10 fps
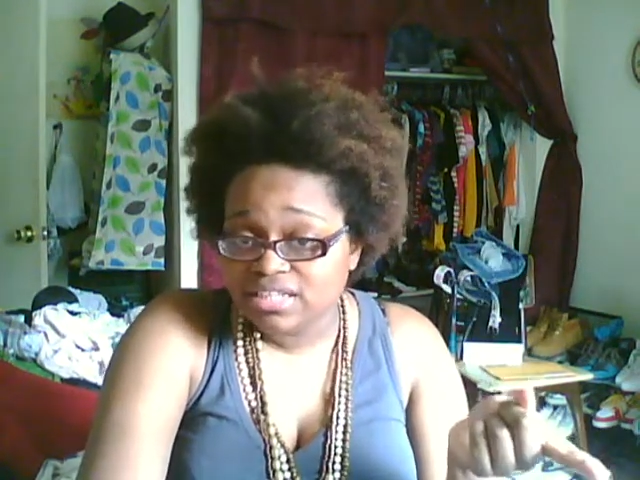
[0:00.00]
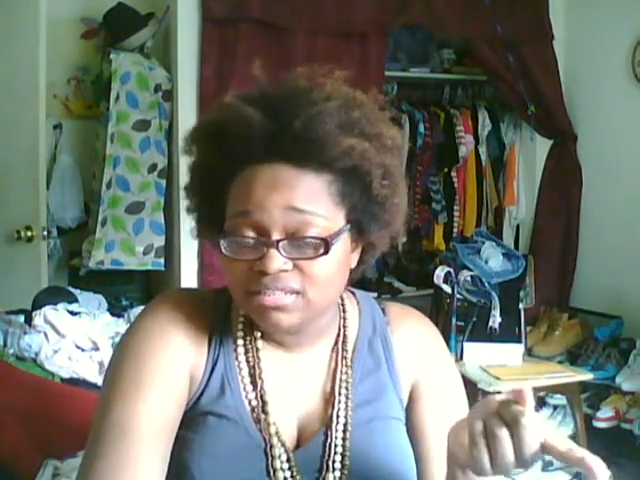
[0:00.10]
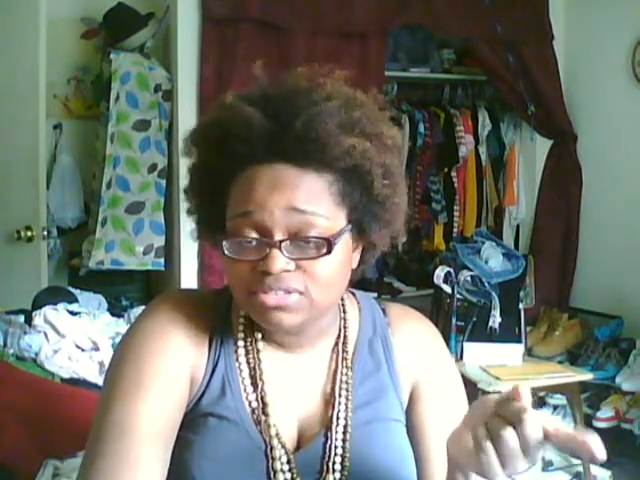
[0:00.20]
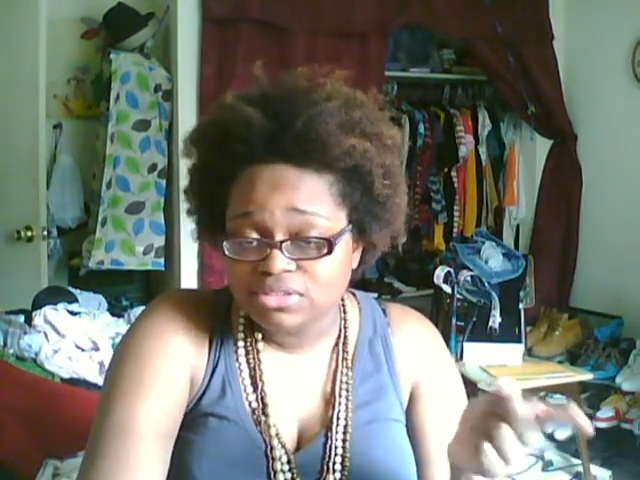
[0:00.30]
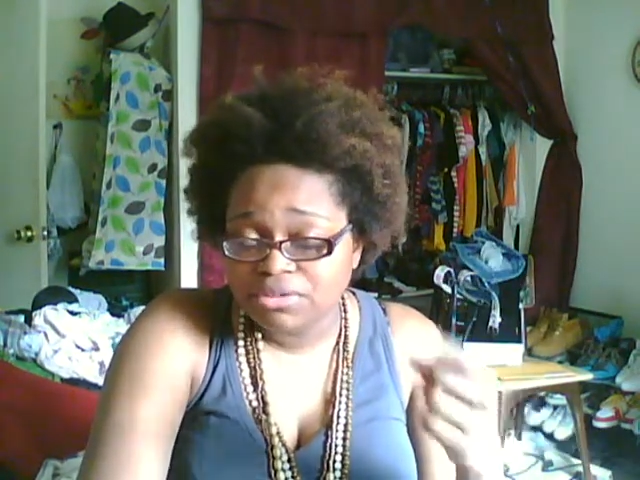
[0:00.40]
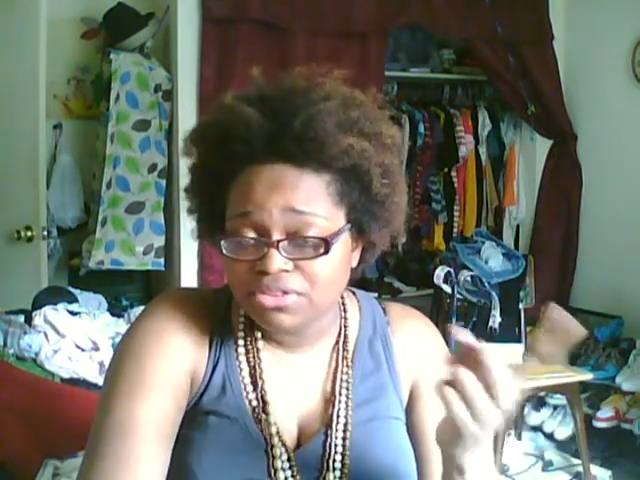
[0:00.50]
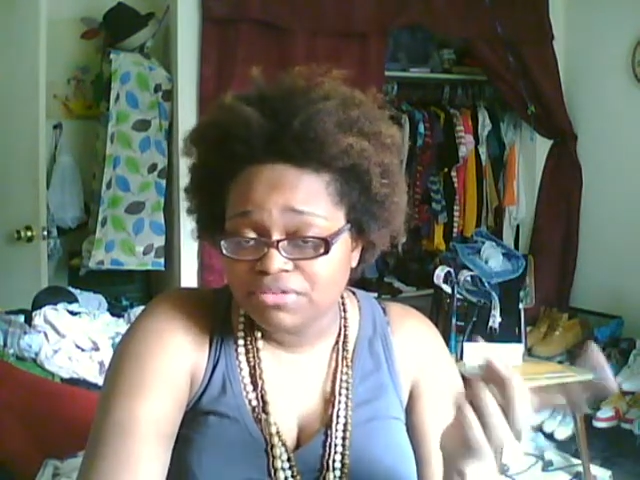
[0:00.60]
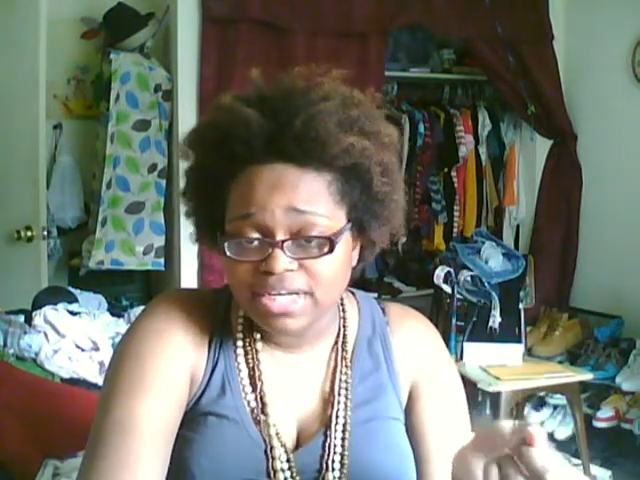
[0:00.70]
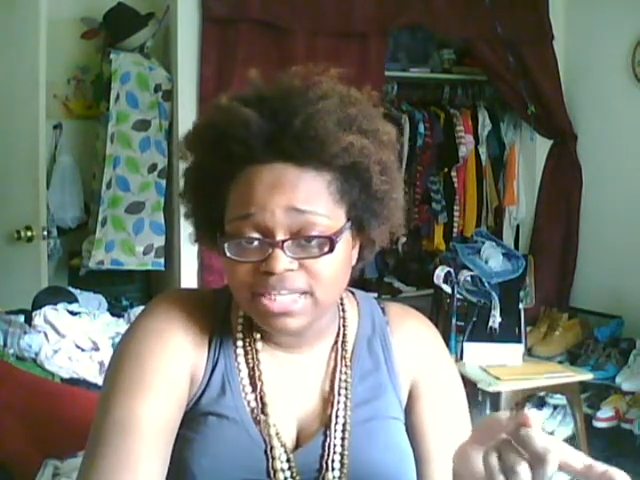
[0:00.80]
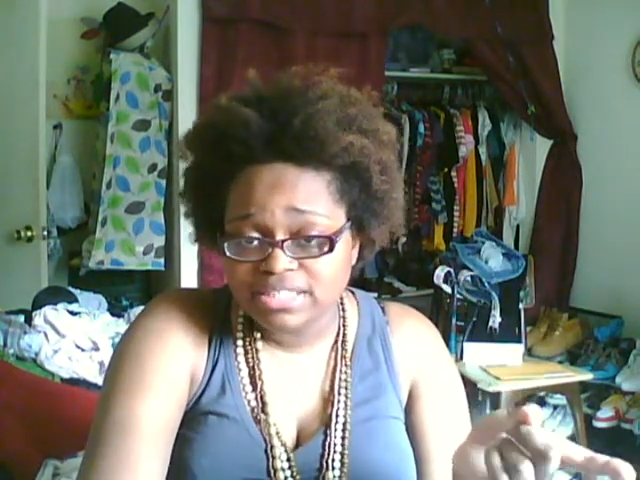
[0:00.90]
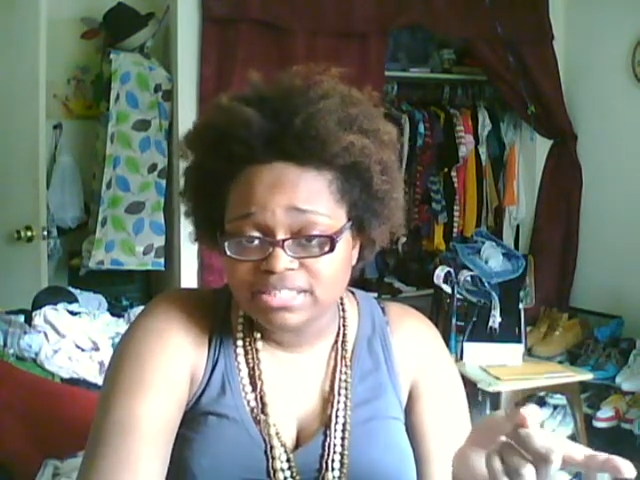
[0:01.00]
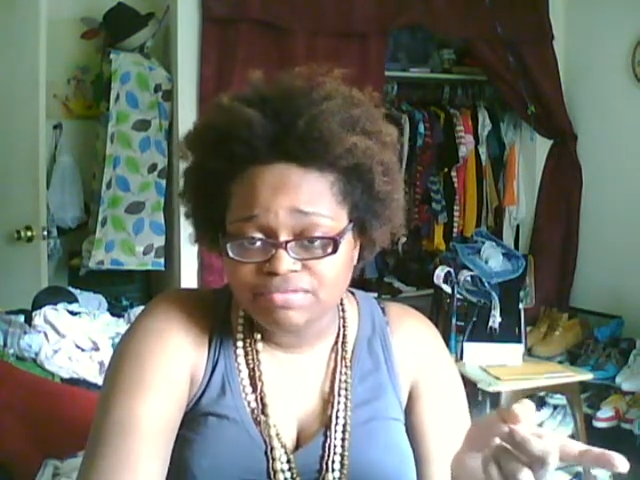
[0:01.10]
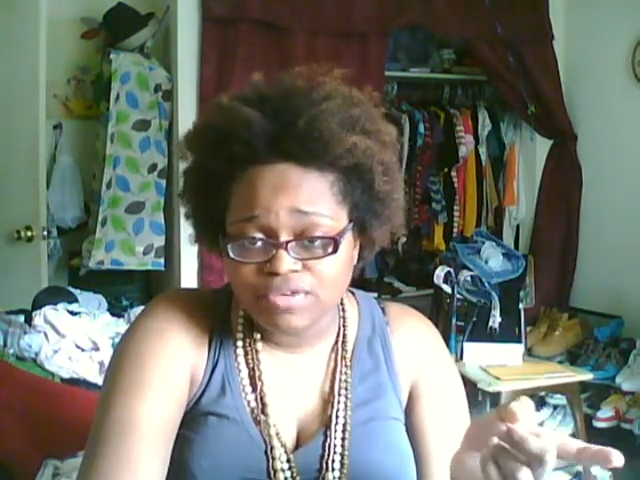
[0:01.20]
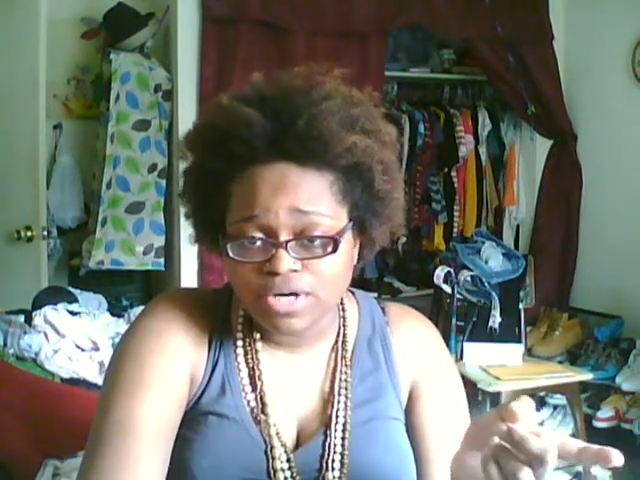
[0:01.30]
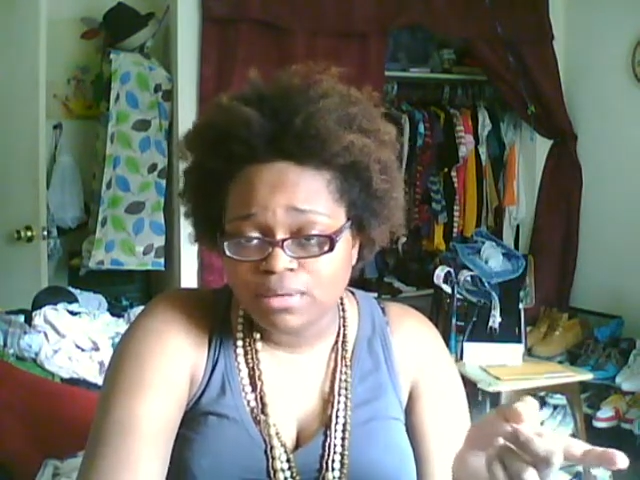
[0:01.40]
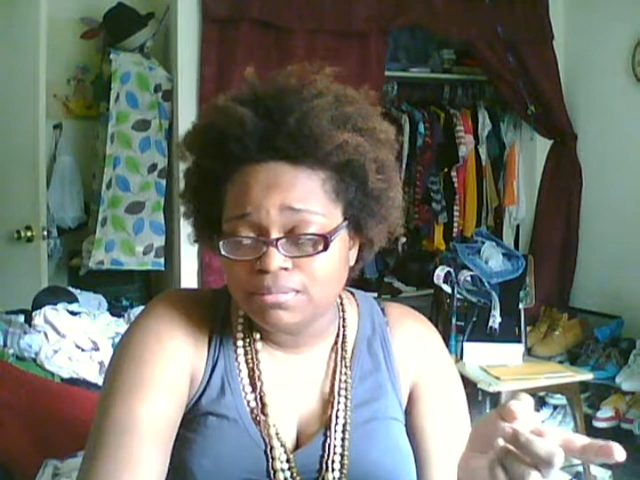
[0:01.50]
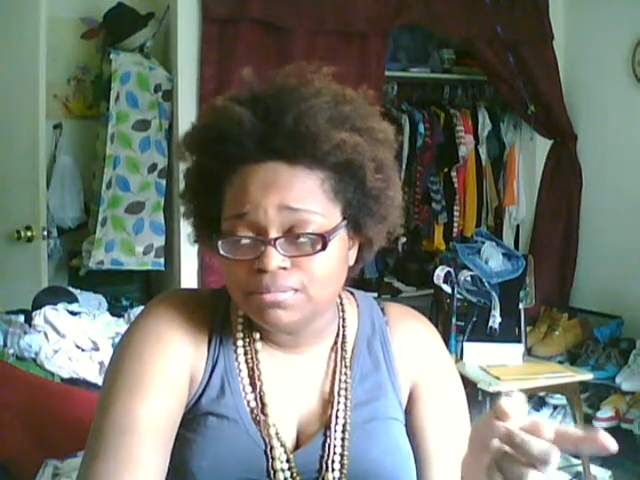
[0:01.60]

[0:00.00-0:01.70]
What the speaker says: no more thread from